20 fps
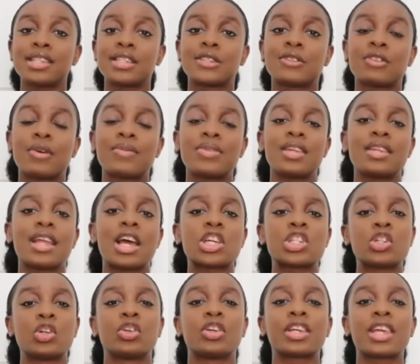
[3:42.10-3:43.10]
from the
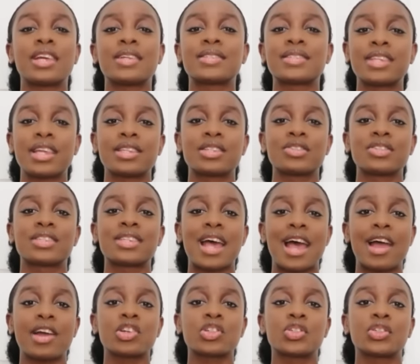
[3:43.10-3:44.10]
National Hurricane Center is
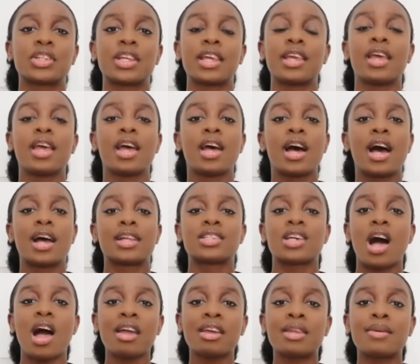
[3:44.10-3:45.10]
actually
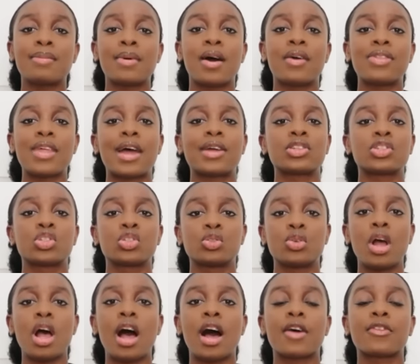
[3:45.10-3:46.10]
talking about that
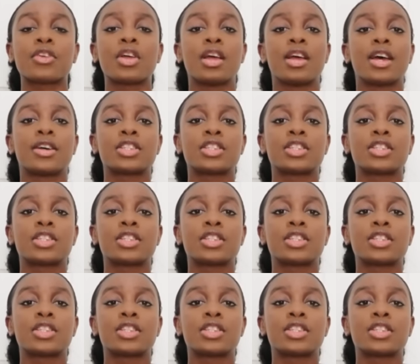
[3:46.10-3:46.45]
trough.